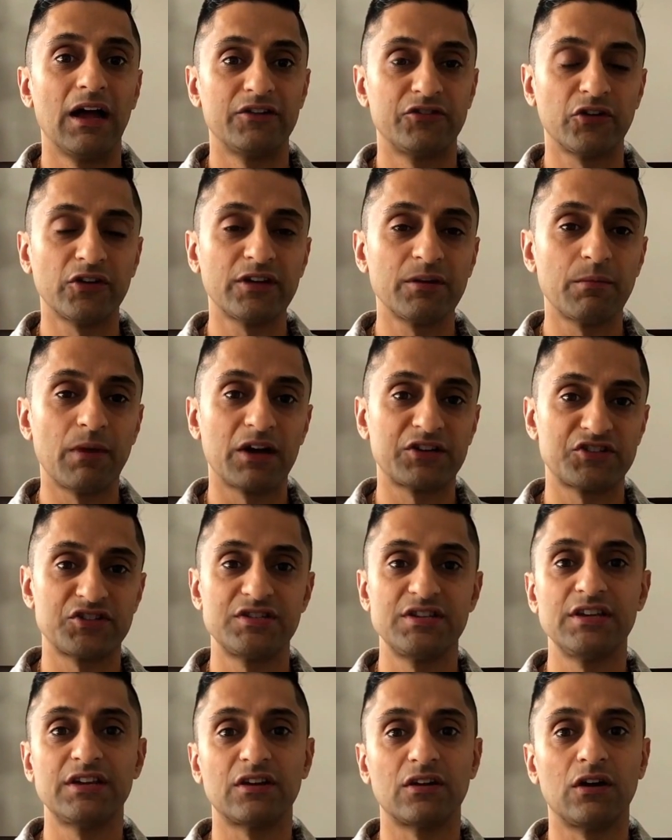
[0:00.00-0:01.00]
Drinking matcha
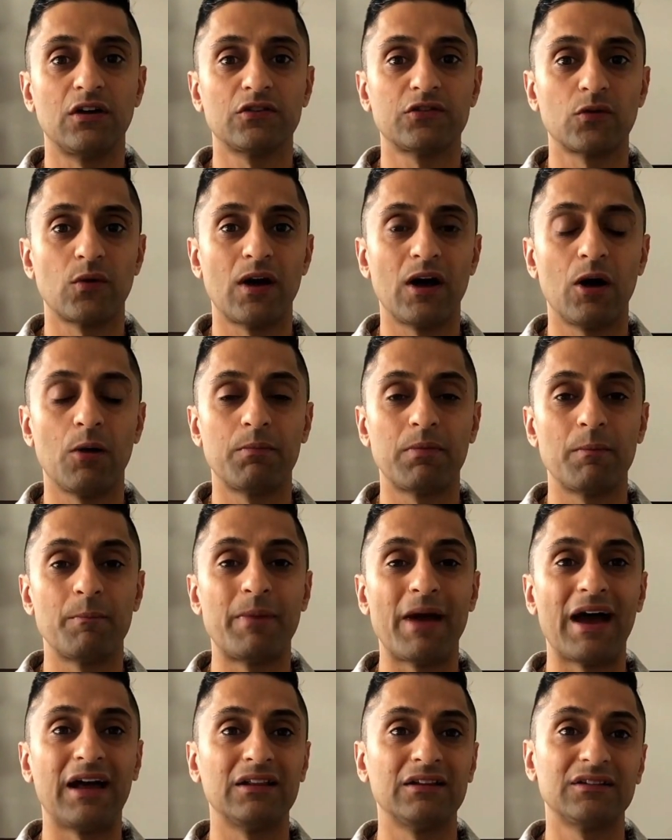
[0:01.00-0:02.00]
tea can also help
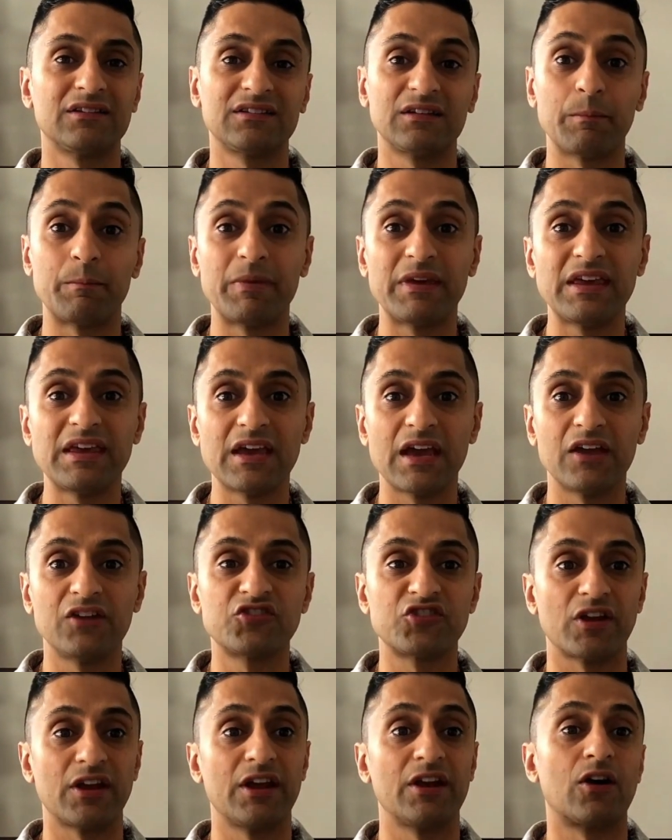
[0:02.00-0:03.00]
balance the
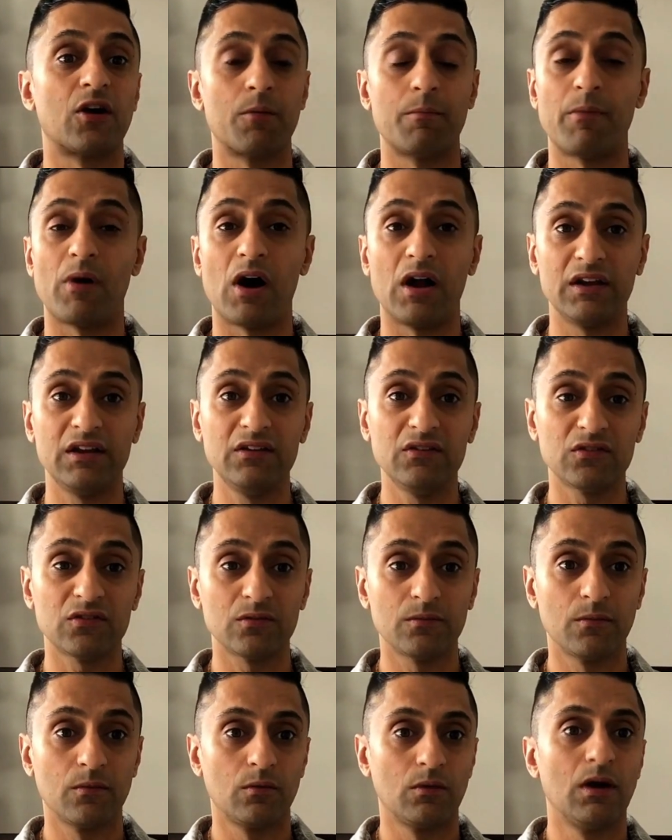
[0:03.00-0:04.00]
pH in our
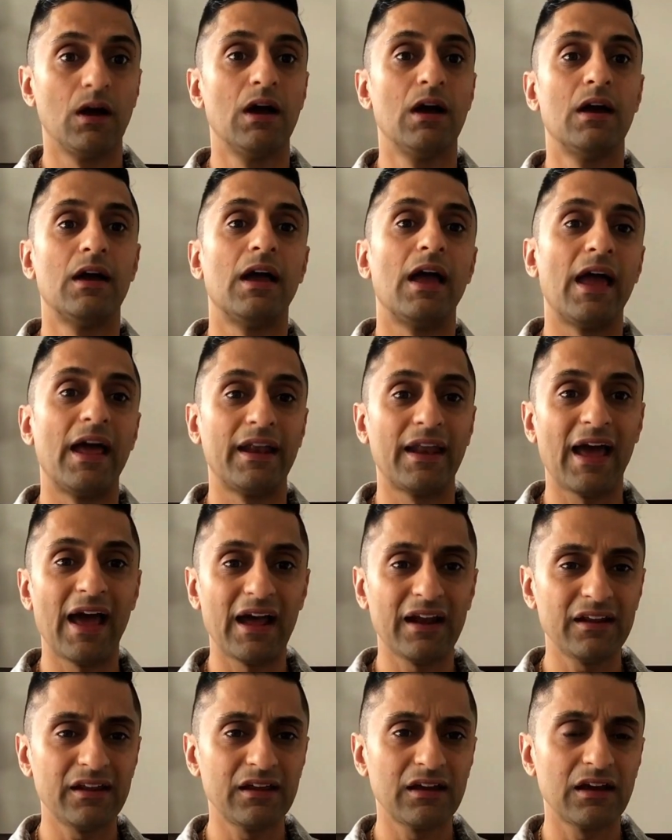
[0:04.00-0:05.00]
bodies. And
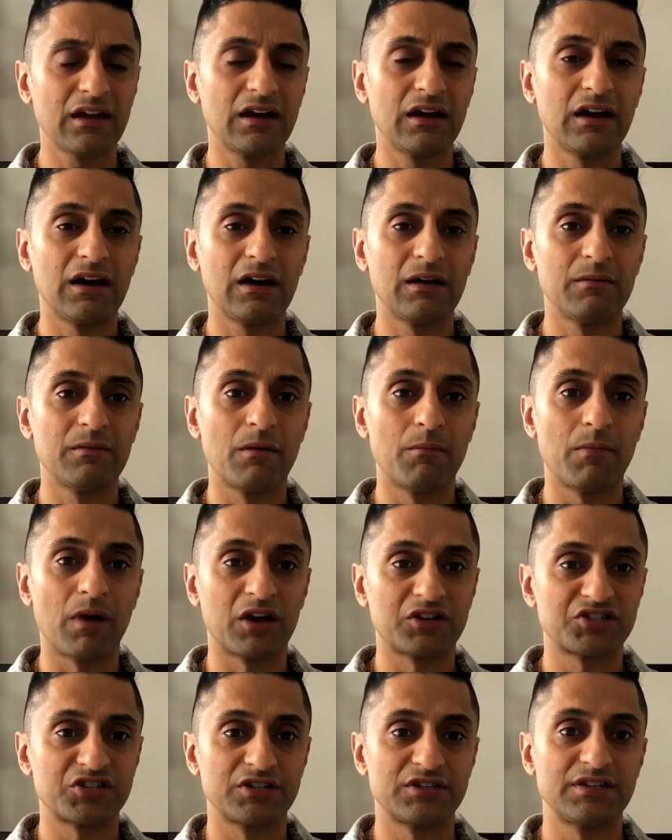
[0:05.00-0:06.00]
adding
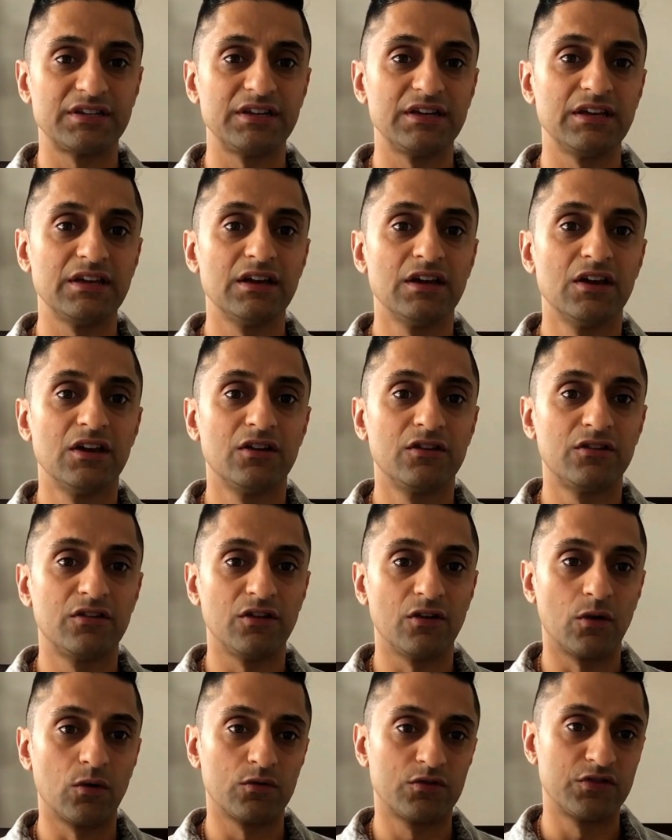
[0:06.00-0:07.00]
matcha tea,
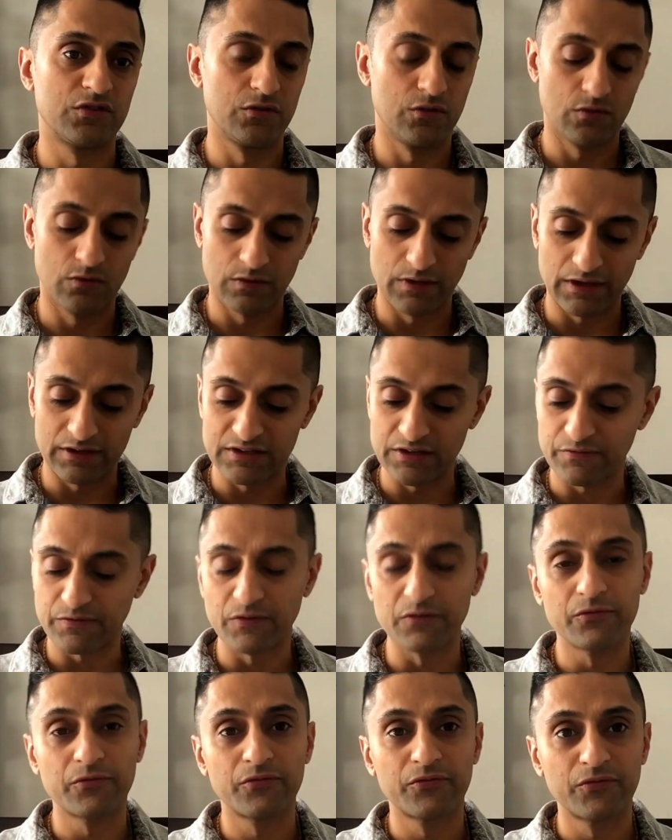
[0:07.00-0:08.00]
you know, to like
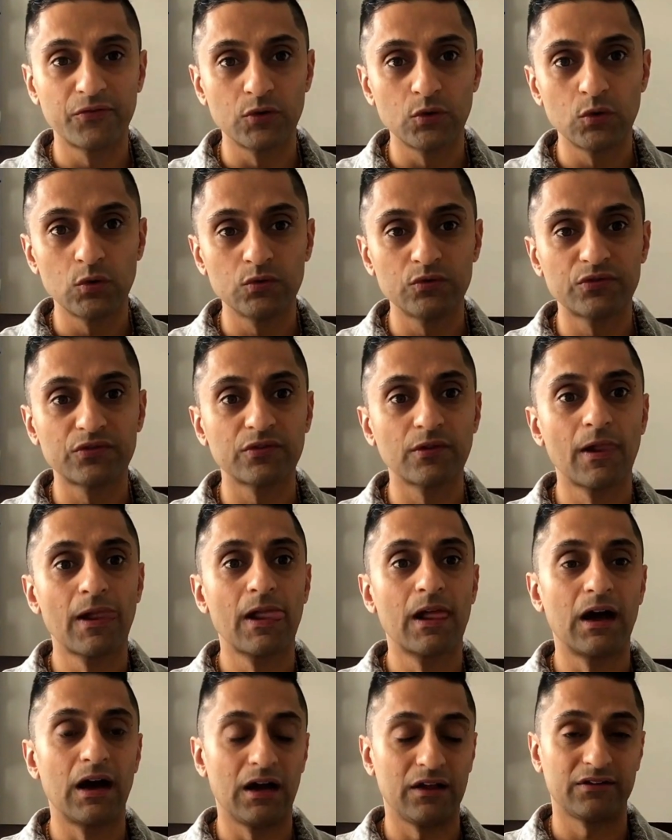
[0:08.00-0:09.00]
different foods
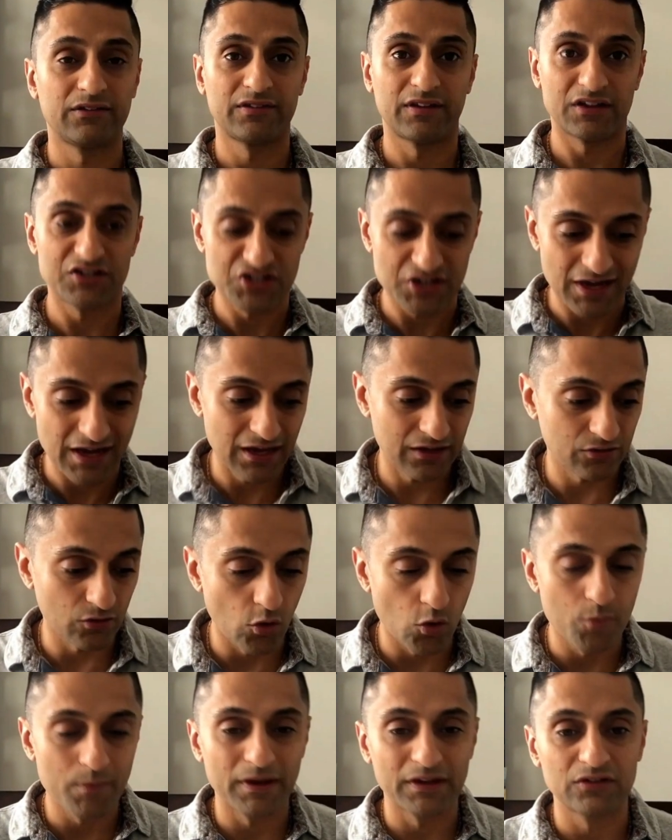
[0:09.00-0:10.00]
such as
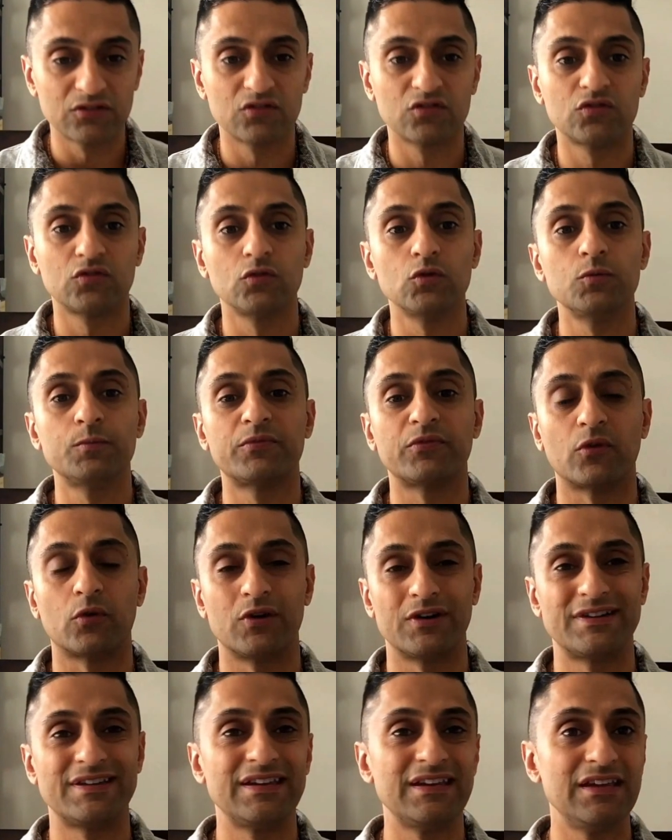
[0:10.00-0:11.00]
homemade soups
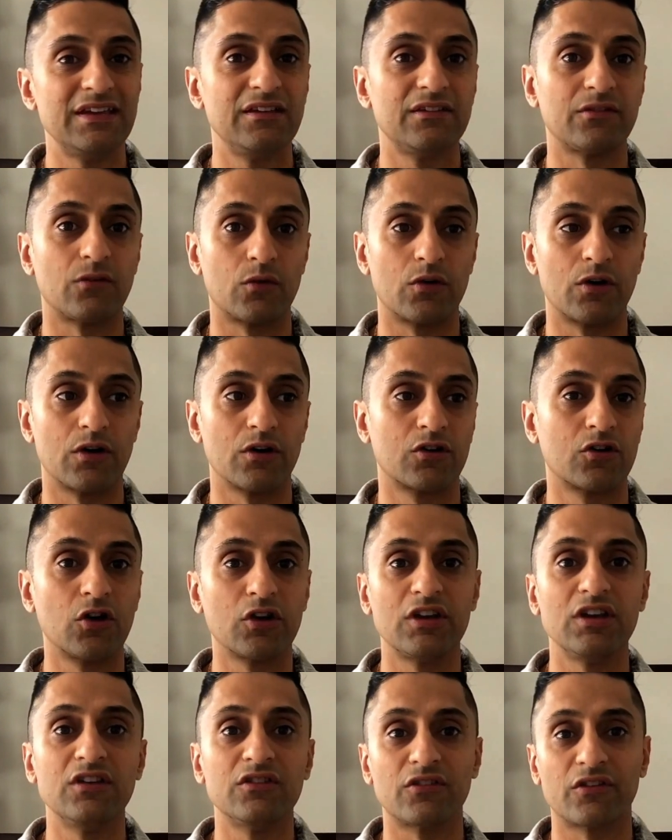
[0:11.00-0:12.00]
or teas or
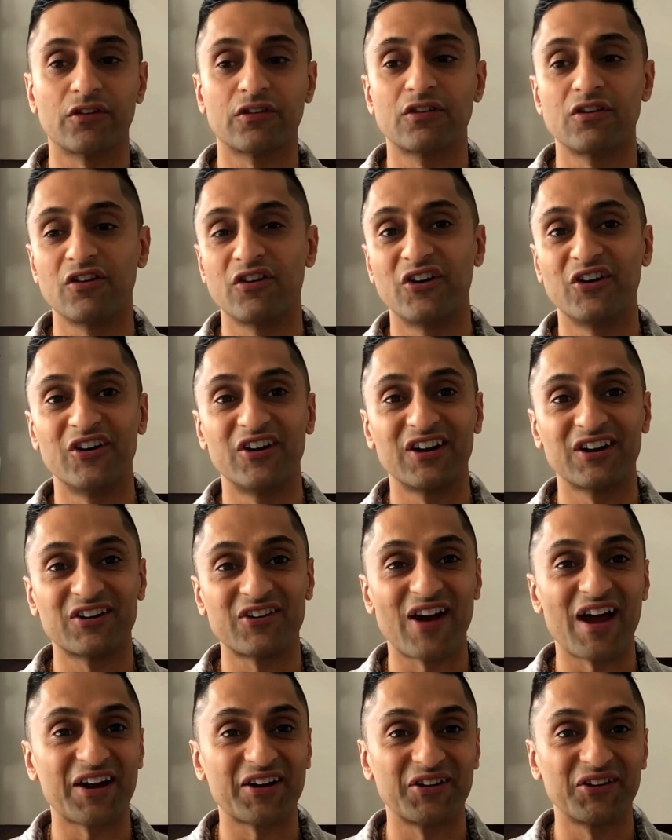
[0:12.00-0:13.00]
cookies or
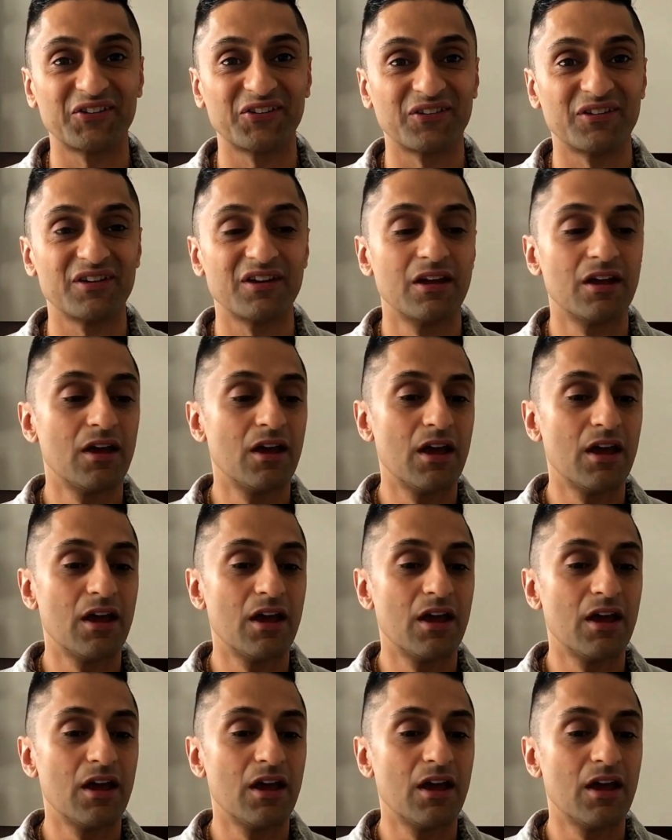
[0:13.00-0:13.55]
crackers and